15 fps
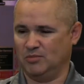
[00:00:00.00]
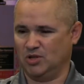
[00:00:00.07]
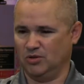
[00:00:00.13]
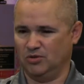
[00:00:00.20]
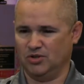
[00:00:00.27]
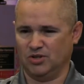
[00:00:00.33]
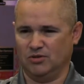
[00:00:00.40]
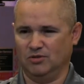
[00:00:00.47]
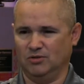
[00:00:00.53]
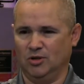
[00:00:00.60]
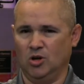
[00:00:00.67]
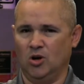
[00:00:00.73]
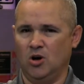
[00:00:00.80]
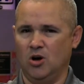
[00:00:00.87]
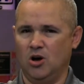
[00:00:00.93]
So there's a
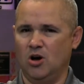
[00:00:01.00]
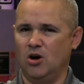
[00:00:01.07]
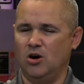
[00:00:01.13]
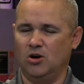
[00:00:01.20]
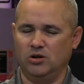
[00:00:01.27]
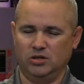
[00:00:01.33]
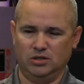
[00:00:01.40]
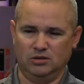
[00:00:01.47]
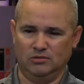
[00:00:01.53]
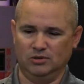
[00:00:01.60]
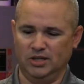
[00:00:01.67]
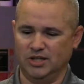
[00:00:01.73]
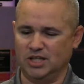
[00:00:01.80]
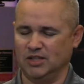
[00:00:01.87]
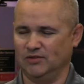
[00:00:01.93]
long
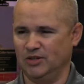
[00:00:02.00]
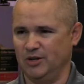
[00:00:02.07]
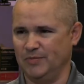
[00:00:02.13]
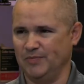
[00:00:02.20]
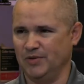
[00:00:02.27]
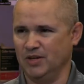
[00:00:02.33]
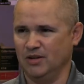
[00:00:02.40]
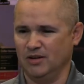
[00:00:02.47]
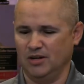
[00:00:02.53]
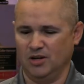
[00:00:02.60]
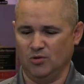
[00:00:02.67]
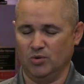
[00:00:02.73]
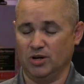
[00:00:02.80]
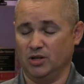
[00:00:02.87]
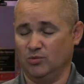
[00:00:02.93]
list of them.
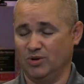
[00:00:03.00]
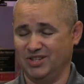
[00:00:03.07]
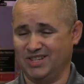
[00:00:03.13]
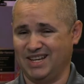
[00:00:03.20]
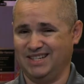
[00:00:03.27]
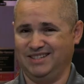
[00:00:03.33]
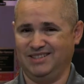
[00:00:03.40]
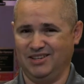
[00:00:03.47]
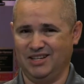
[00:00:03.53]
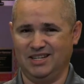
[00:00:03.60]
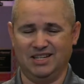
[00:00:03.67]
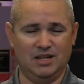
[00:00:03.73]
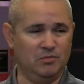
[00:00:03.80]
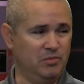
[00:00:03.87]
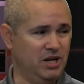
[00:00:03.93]
One of the ones I
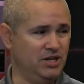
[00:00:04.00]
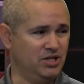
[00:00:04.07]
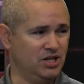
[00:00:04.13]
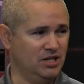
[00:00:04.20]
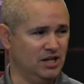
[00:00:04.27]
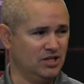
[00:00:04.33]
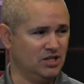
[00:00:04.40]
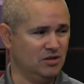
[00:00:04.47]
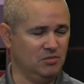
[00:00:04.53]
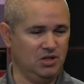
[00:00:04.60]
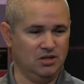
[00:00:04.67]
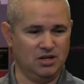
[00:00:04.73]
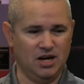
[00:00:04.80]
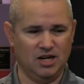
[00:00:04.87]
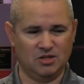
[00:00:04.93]
didn't mention that some of
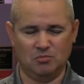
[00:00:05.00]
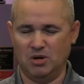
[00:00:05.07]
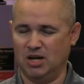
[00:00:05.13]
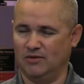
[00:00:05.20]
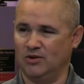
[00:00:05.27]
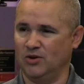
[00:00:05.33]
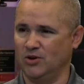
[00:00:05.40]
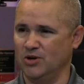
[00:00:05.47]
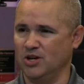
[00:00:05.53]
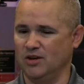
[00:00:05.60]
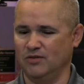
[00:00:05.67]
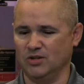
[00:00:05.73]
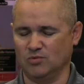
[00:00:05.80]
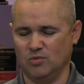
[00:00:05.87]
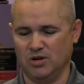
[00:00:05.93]
you guys may have heard
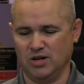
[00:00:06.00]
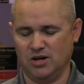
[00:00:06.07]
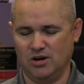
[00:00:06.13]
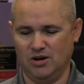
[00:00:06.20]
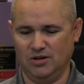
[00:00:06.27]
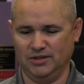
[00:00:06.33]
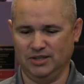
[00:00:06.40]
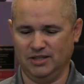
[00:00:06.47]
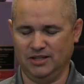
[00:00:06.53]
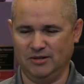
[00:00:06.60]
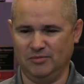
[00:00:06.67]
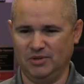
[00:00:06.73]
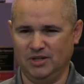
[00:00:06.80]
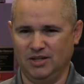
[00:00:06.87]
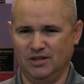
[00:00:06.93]
of is one
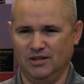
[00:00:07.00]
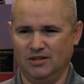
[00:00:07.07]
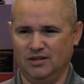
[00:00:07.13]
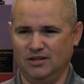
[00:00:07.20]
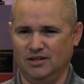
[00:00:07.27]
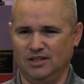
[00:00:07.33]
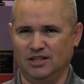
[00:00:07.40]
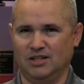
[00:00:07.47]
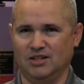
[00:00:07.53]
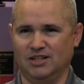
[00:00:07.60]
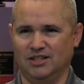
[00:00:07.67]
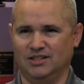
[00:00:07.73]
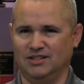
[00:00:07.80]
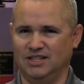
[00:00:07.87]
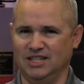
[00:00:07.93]
called
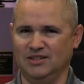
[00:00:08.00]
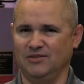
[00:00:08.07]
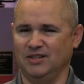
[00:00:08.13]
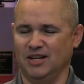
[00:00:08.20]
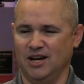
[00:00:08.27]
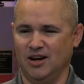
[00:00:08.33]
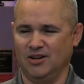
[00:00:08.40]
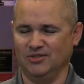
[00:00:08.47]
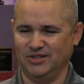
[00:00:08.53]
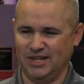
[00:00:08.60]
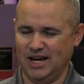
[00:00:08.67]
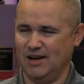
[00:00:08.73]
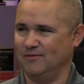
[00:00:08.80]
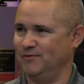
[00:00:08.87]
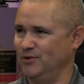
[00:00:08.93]
it's DVL,
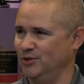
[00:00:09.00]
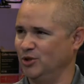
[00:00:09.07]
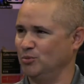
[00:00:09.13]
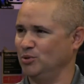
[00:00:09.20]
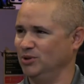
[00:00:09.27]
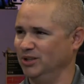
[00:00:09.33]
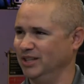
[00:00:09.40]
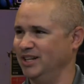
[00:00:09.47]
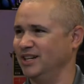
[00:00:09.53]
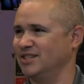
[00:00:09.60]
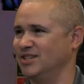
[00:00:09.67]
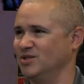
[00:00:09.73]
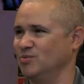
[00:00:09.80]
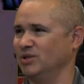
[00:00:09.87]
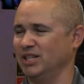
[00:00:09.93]
Damn Vulnerable
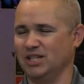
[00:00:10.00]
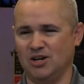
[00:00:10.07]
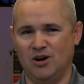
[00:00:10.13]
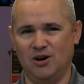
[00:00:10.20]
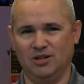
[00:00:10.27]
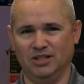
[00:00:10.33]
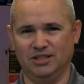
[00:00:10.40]
Linux is what they call it.